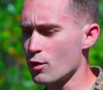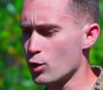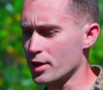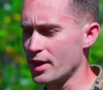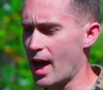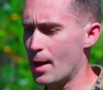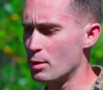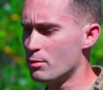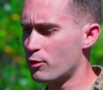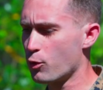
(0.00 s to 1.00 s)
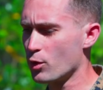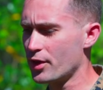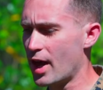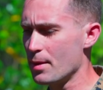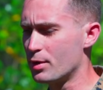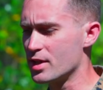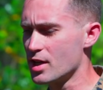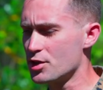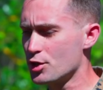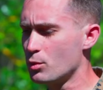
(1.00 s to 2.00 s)
work that happened before that, but
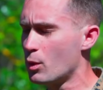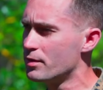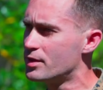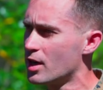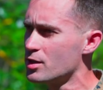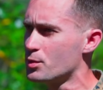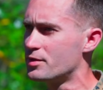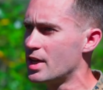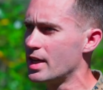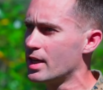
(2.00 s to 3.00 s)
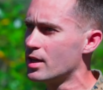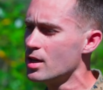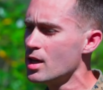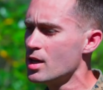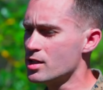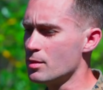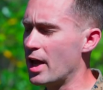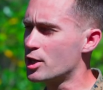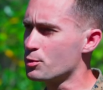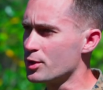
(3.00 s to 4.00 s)
essentially what we've done is we've taken some
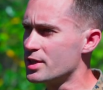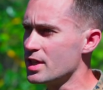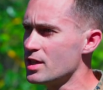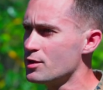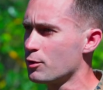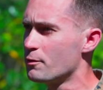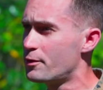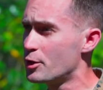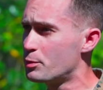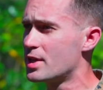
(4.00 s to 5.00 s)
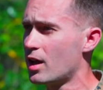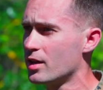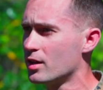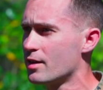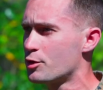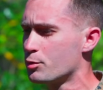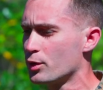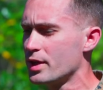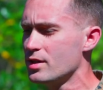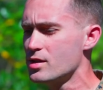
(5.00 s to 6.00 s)
expertise from 5th Battalion, 11th
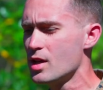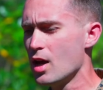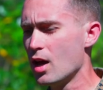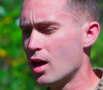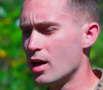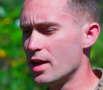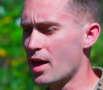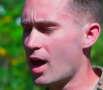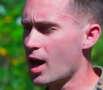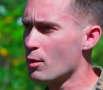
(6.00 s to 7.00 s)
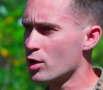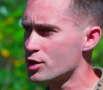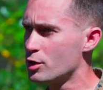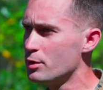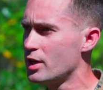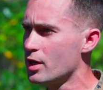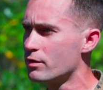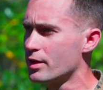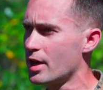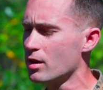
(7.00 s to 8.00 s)
Marines uh, in the HIMARS community
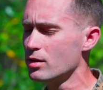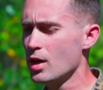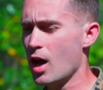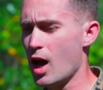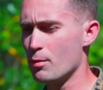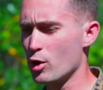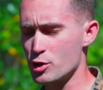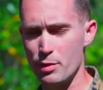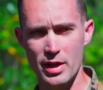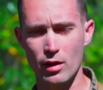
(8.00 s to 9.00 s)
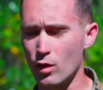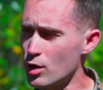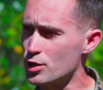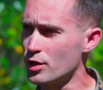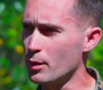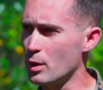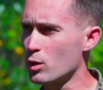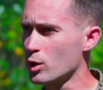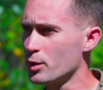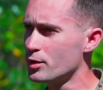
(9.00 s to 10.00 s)
over there. HIMARS being the launcher that we
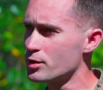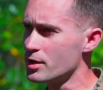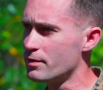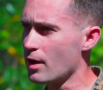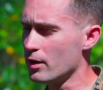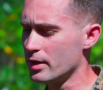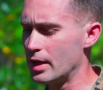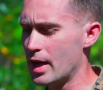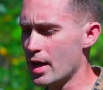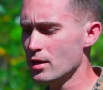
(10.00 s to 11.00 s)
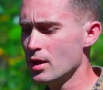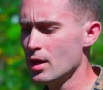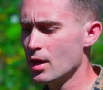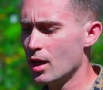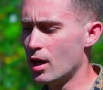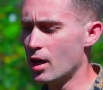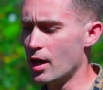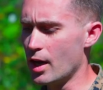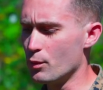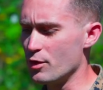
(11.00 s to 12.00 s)
work with, you'll see firing today. Uh,
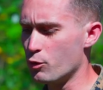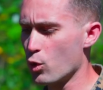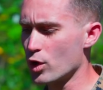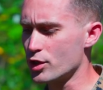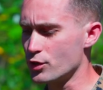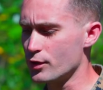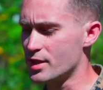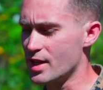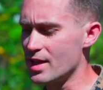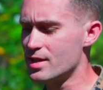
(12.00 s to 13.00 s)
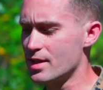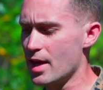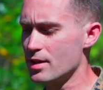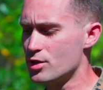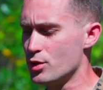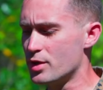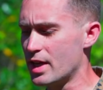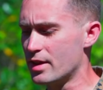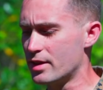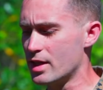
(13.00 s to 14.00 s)
and we've worked since then to
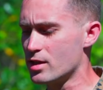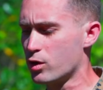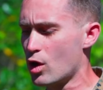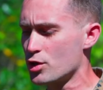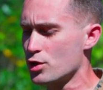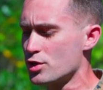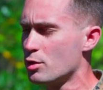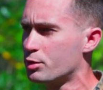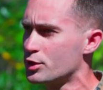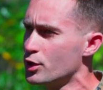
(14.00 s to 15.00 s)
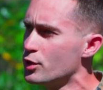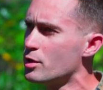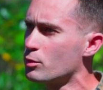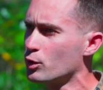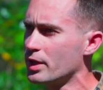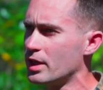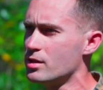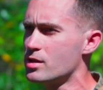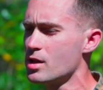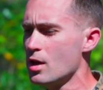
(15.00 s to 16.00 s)
get these launchers and the platoon and the
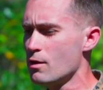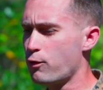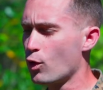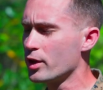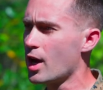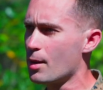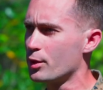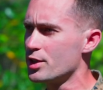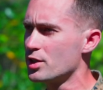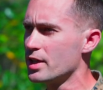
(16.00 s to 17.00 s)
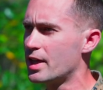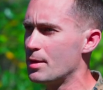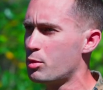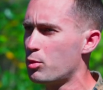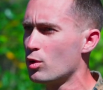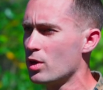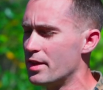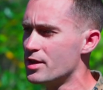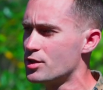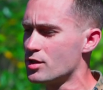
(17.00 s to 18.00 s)
Marines fully operationally capable,
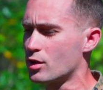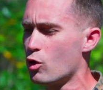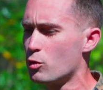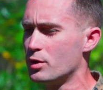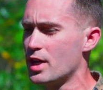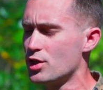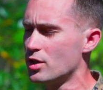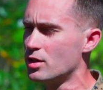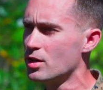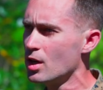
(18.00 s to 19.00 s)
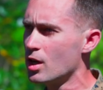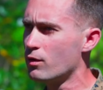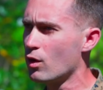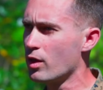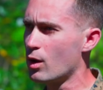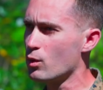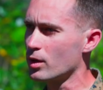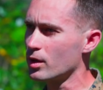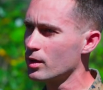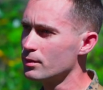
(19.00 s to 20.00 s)
and this is the culmination of all that
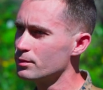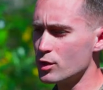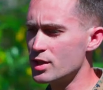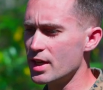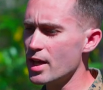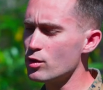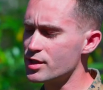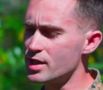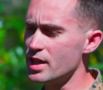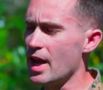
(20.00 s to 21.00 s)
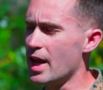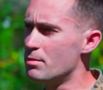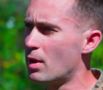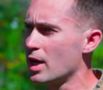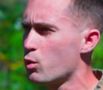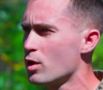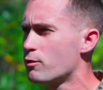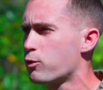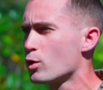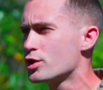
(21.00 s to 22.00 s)
work. So today you'll see a Mike
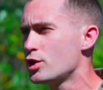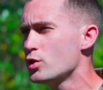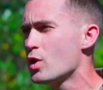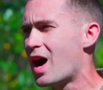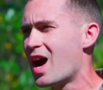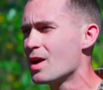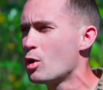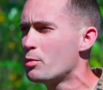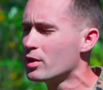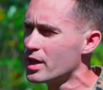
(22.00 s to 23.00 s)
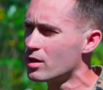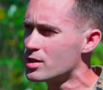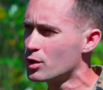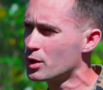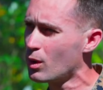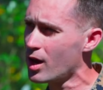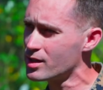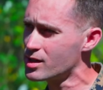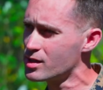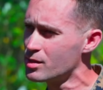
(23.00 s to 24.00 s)
142 high mobility artillery rocket
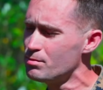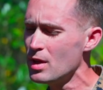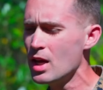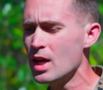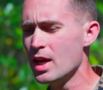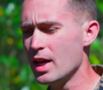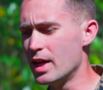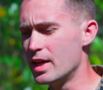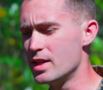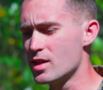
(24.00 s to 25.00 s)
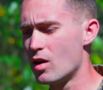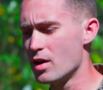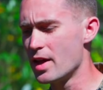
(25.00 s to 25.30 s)
system. It is on